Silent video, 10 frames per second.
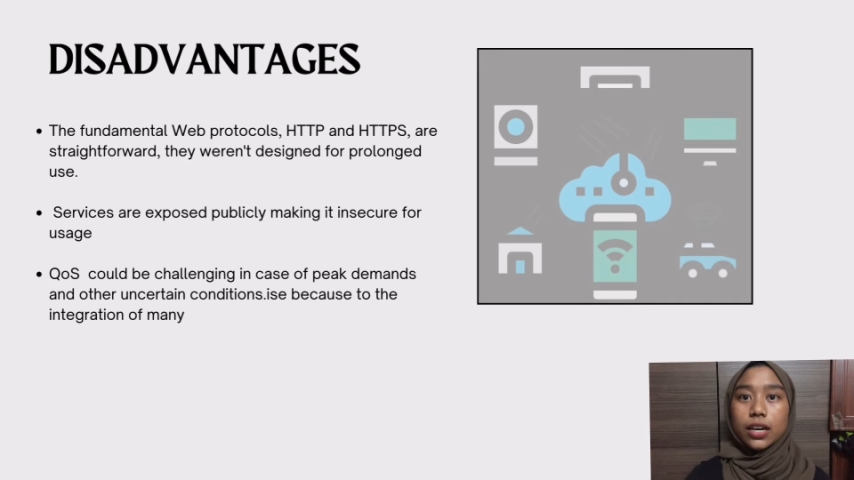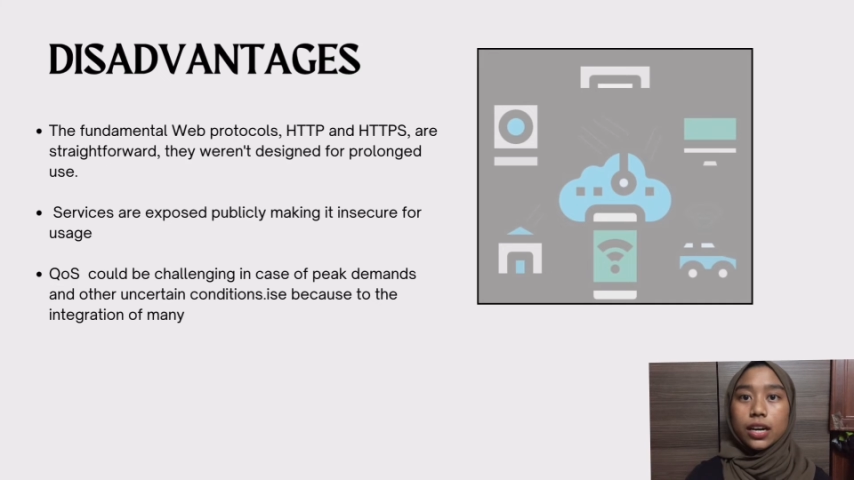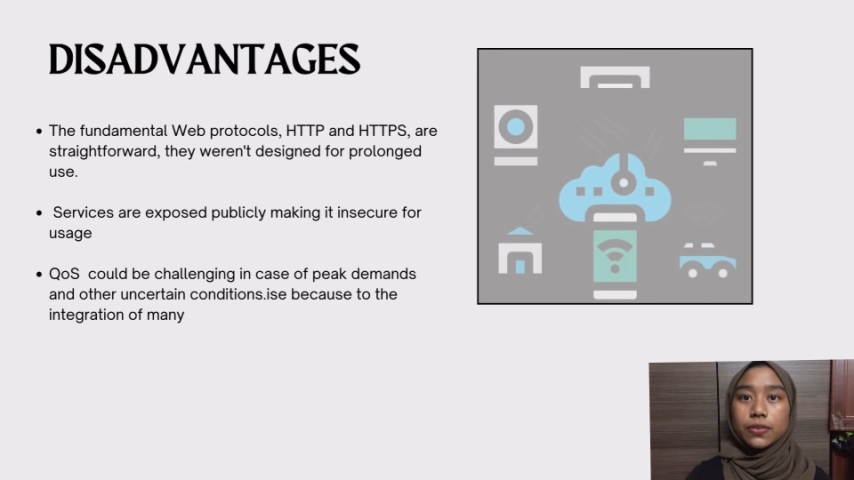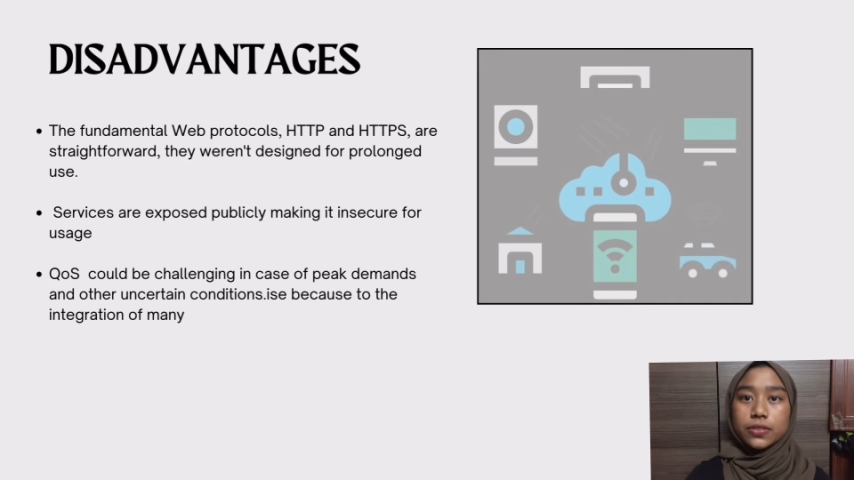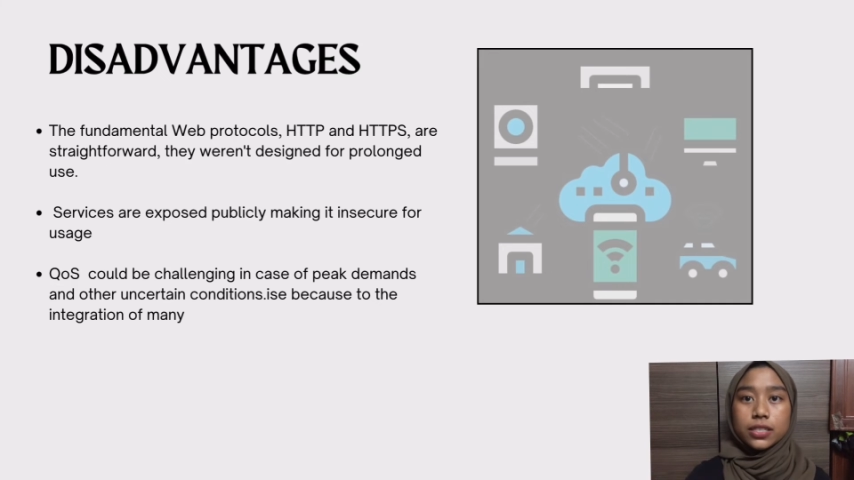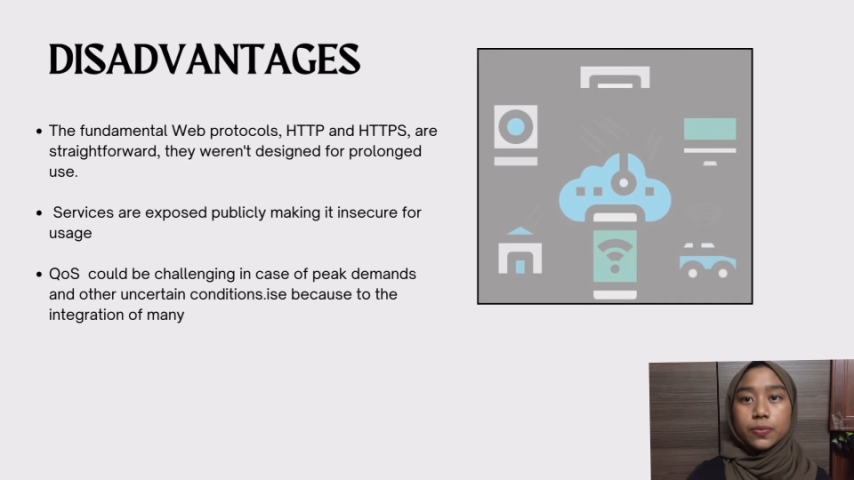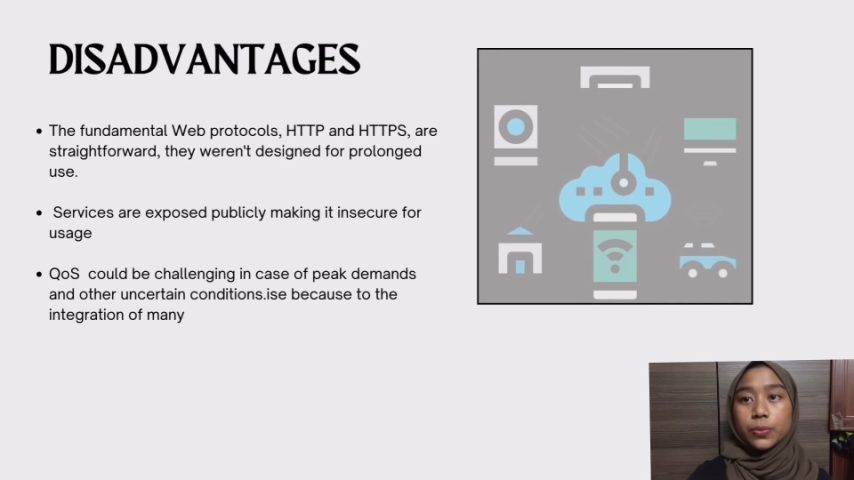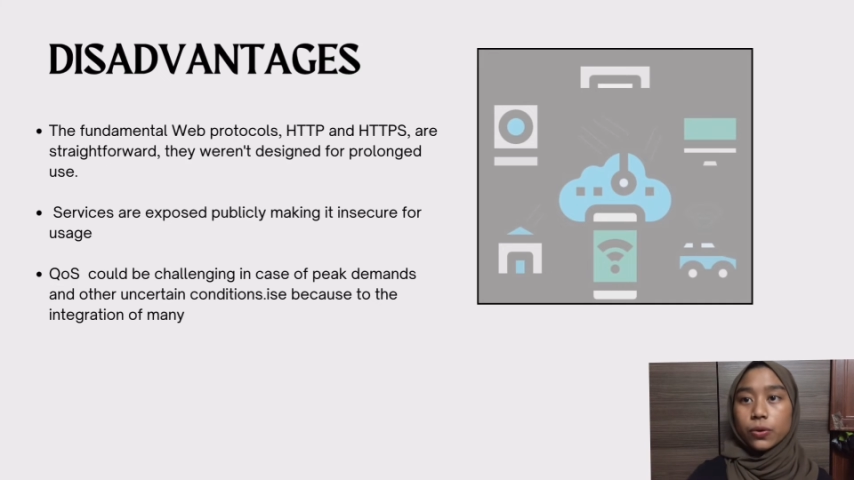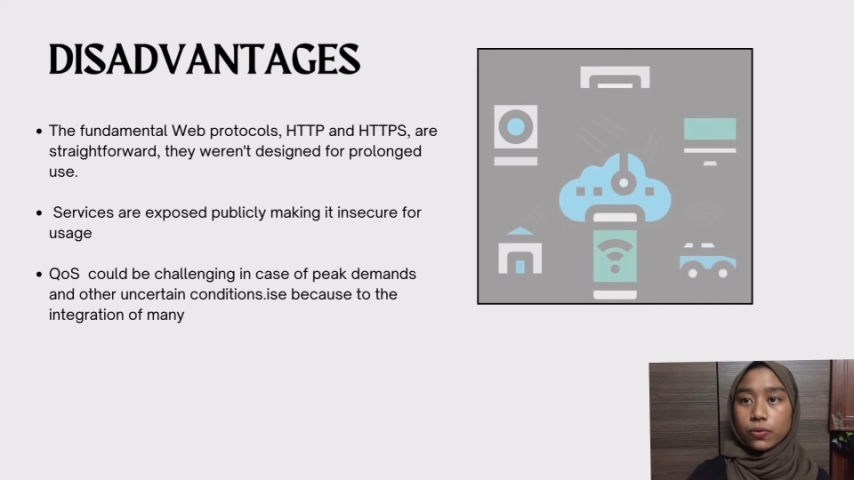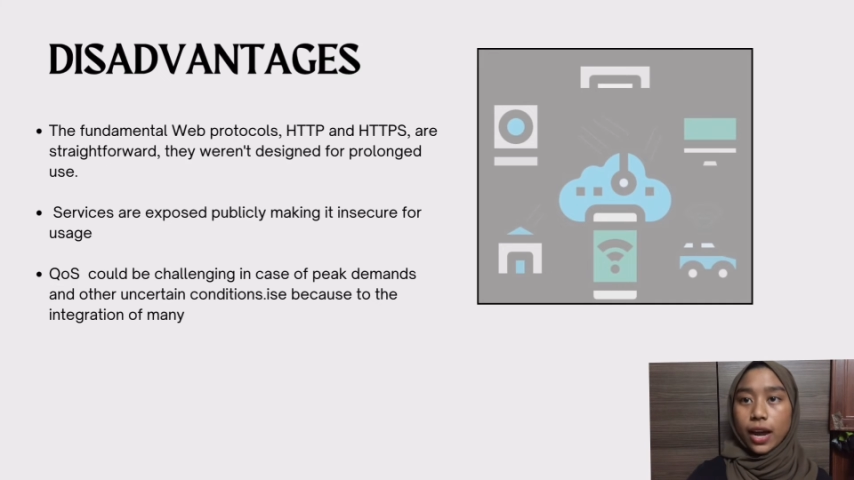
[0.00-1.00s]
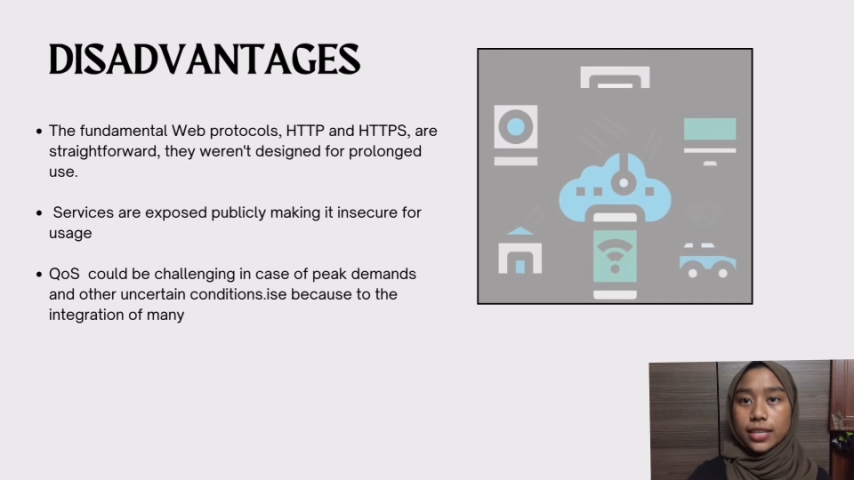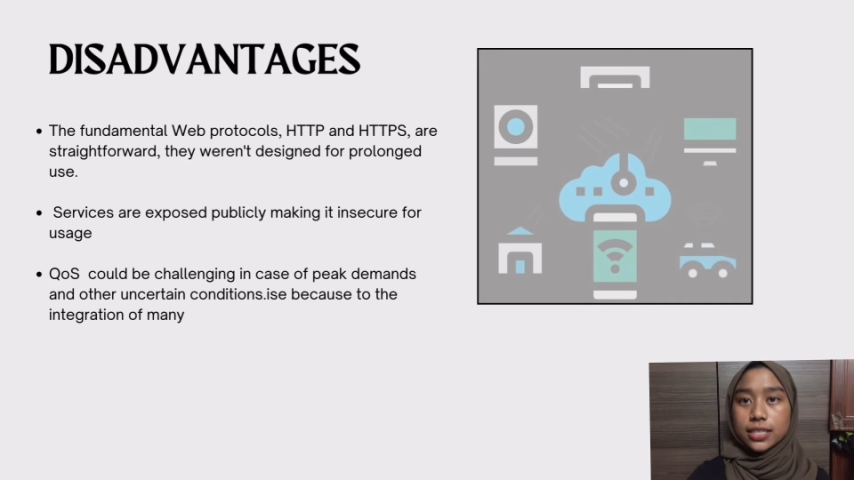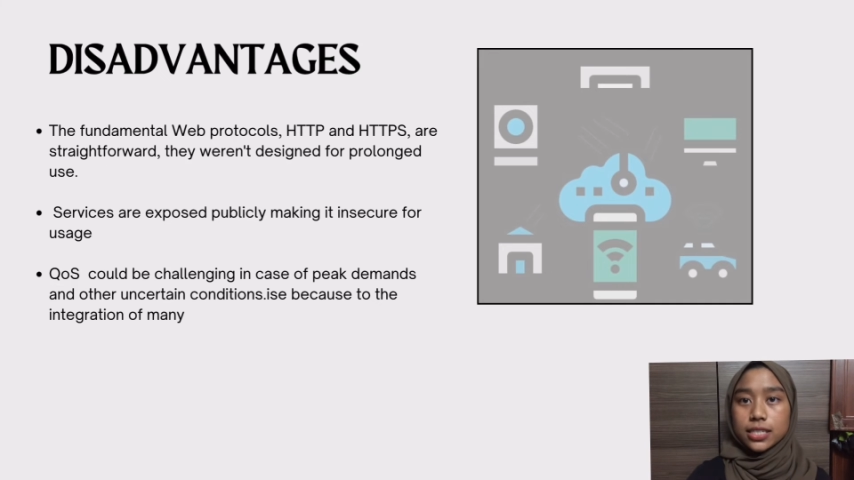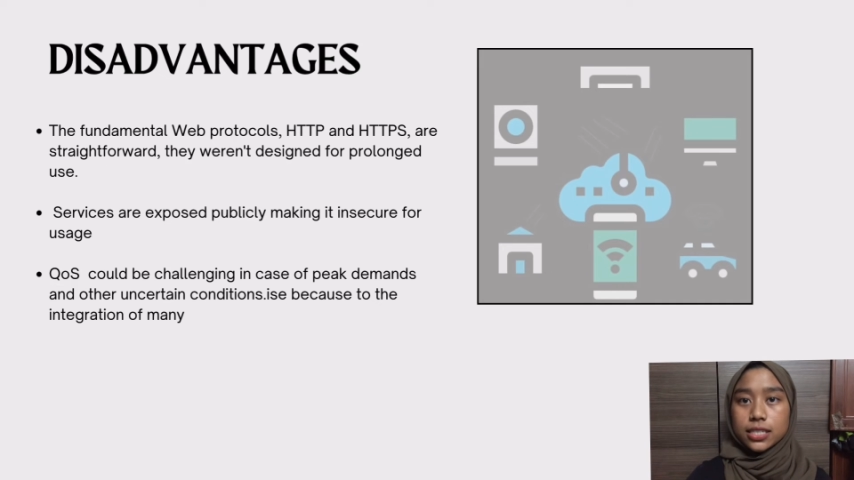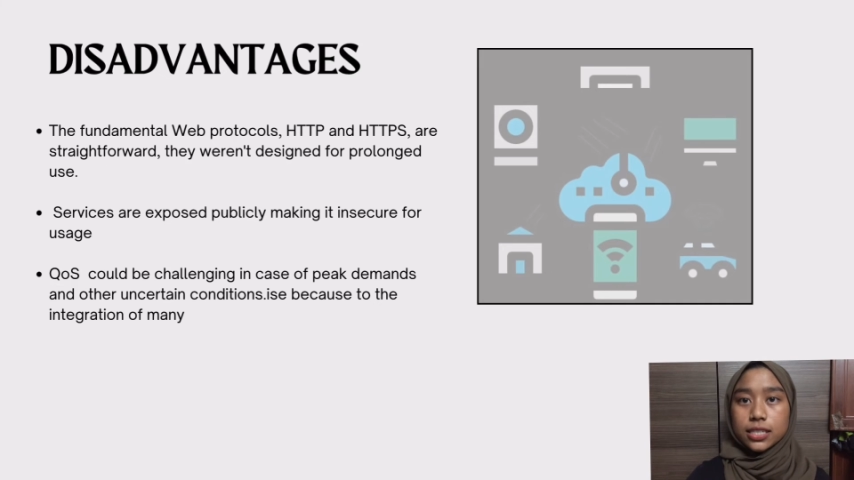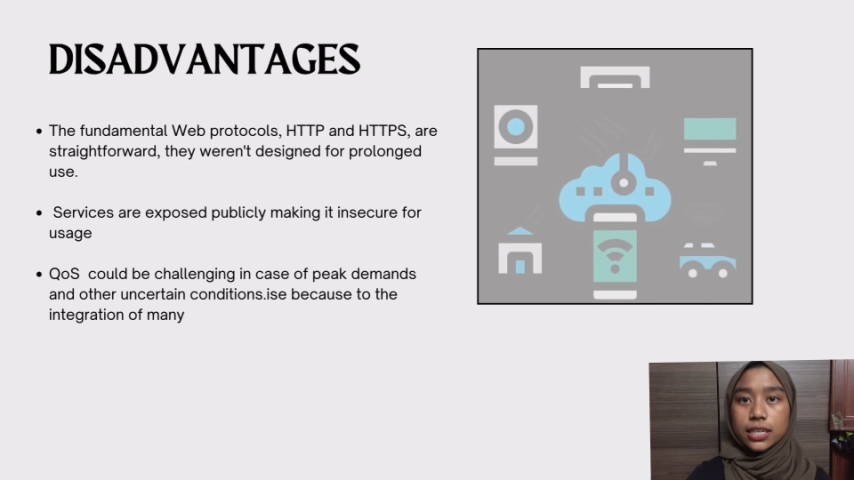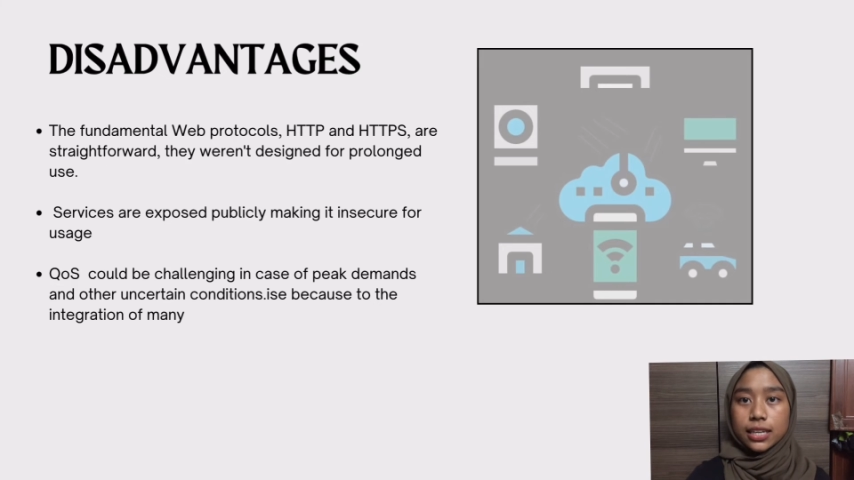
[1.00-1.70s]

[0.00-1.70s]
often provides the